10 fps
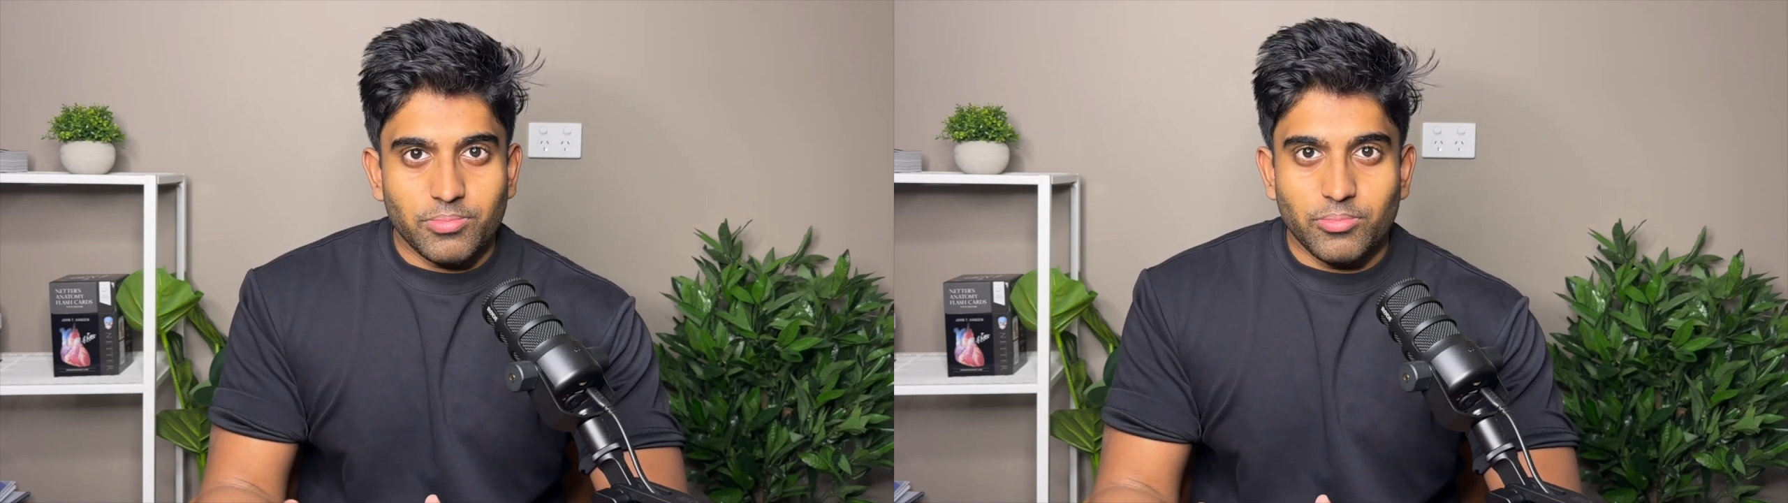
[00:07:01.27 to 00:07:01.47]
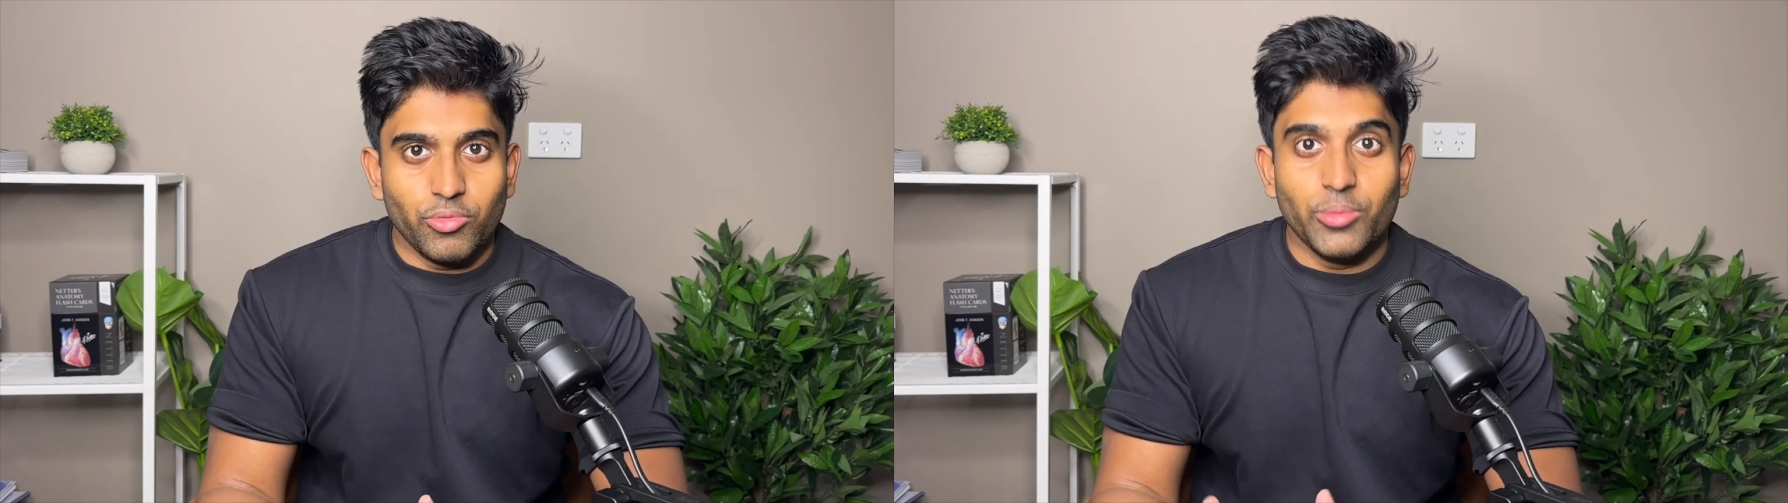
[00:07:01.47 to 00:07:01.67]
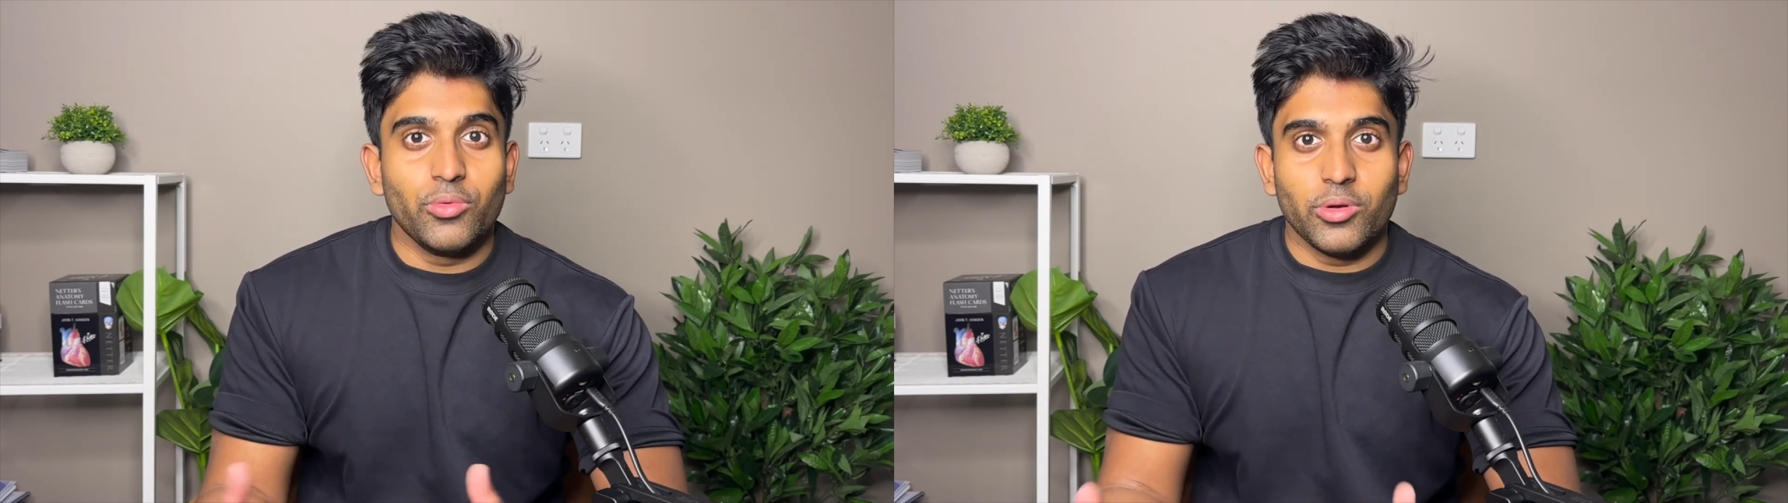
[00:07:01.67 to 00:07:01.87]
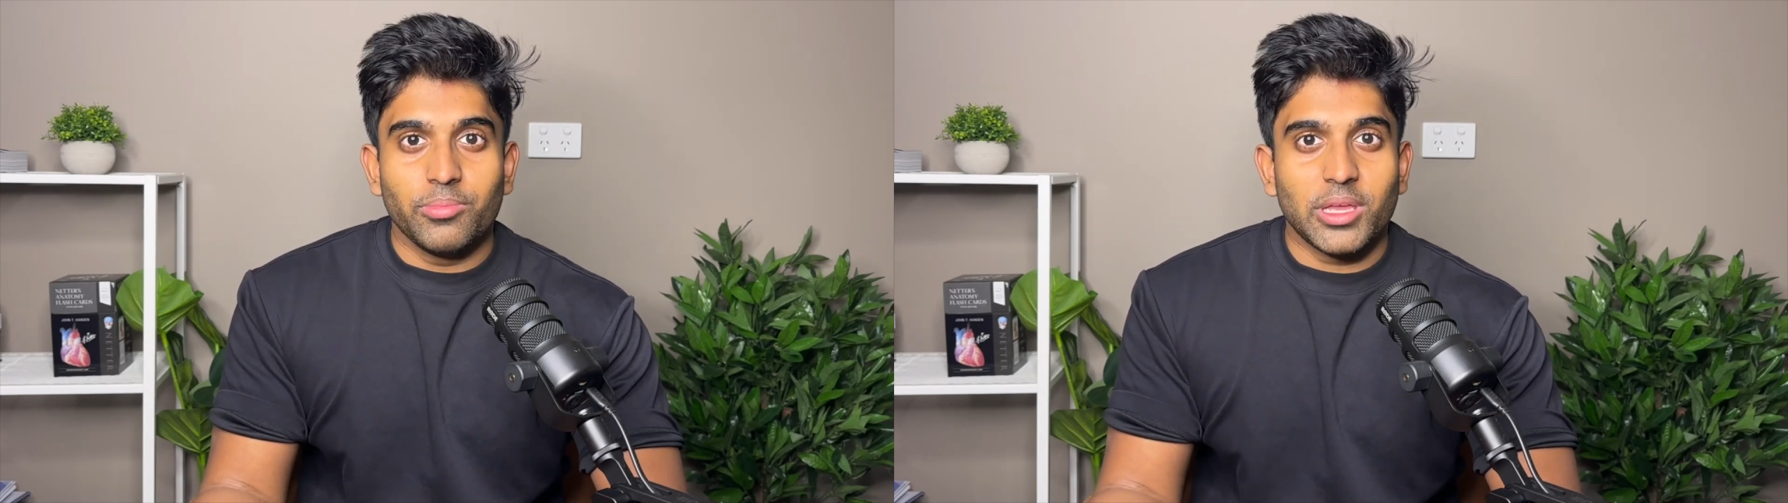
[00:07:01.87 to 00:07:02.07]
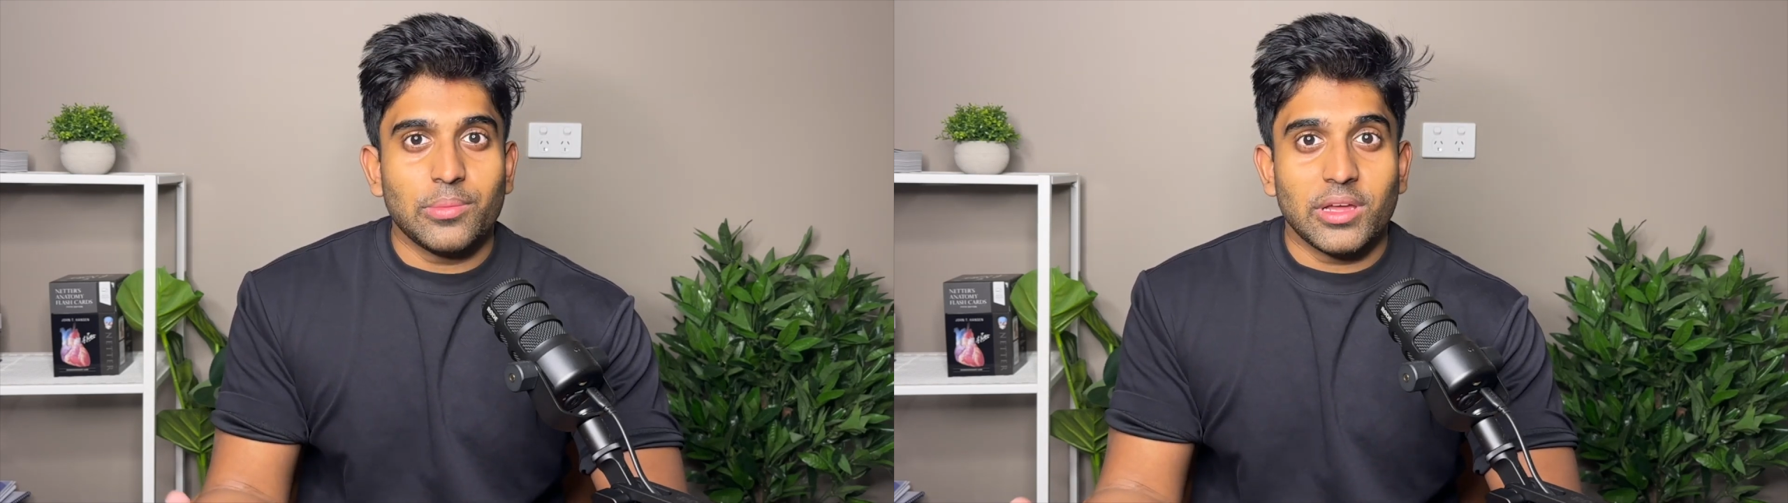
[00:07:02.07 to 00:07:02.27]
women wouldn't
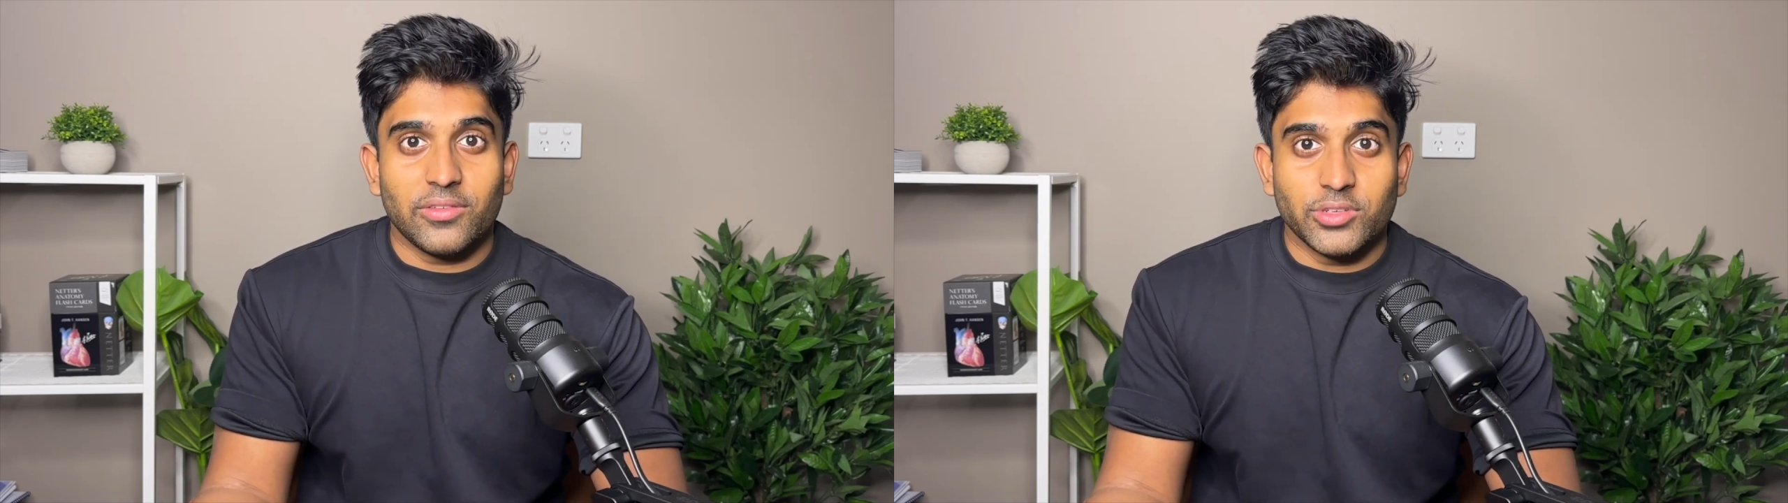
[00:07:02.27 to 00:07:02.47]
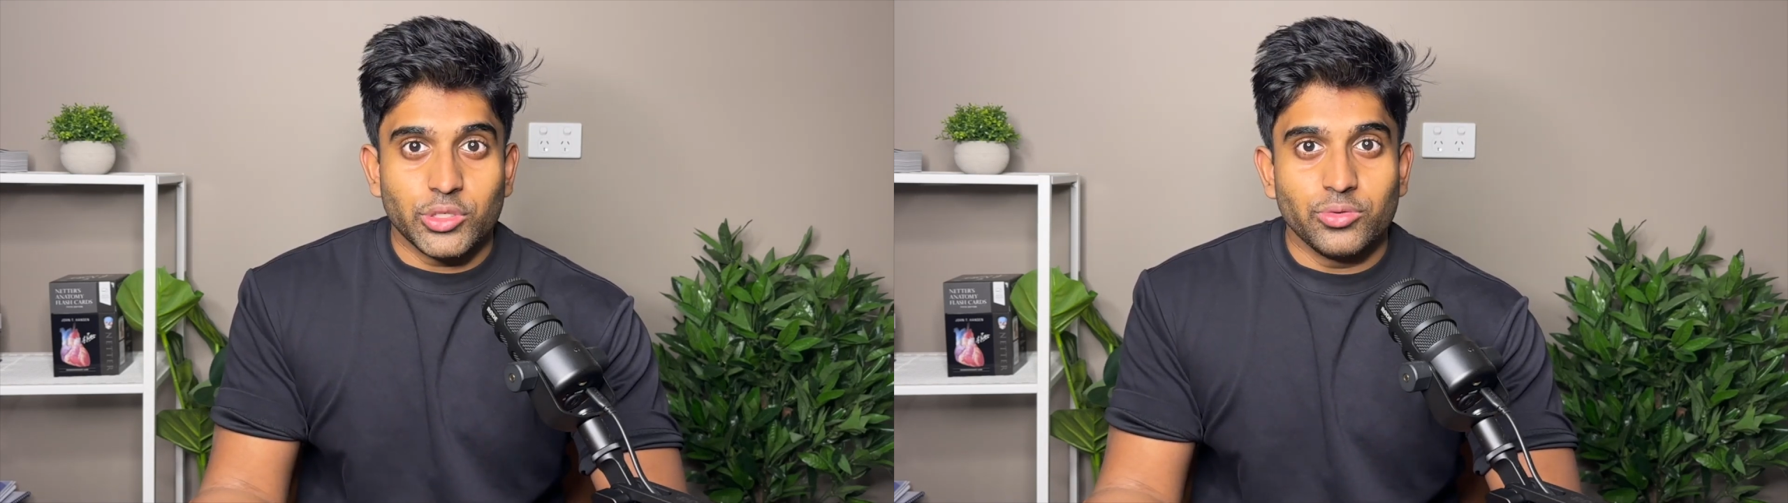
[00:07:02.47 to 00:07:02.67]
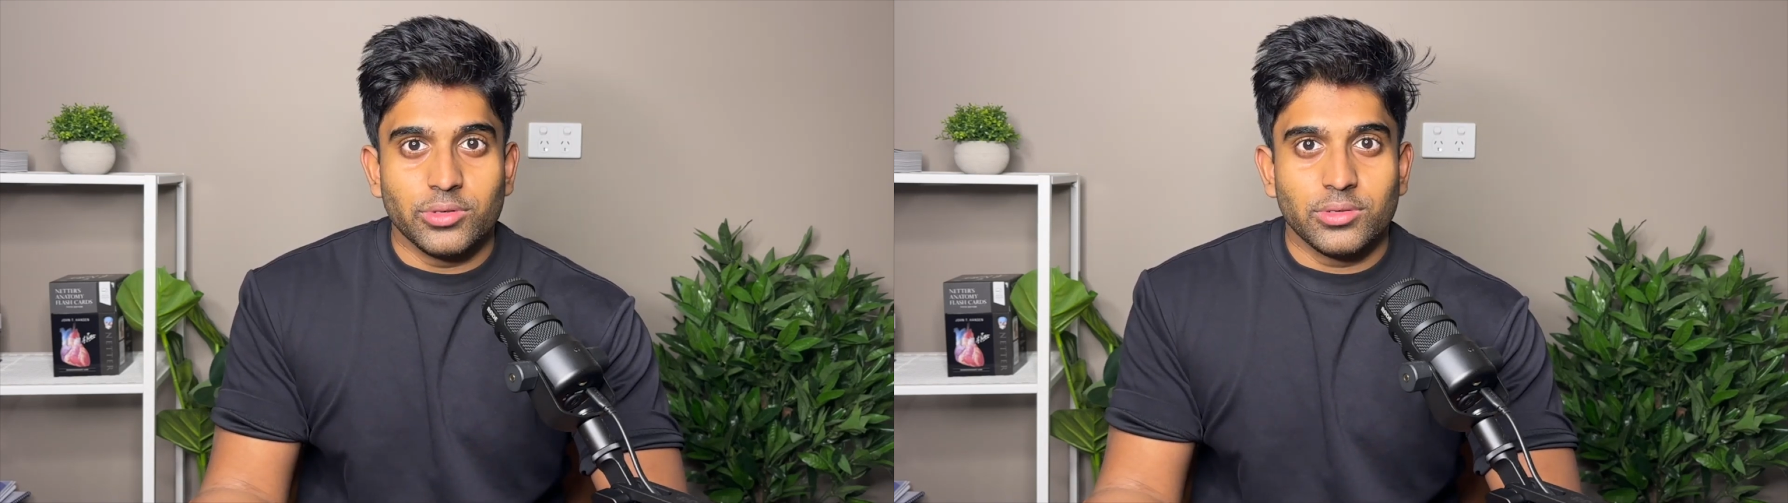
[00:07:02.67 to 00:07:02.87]
be able to have children.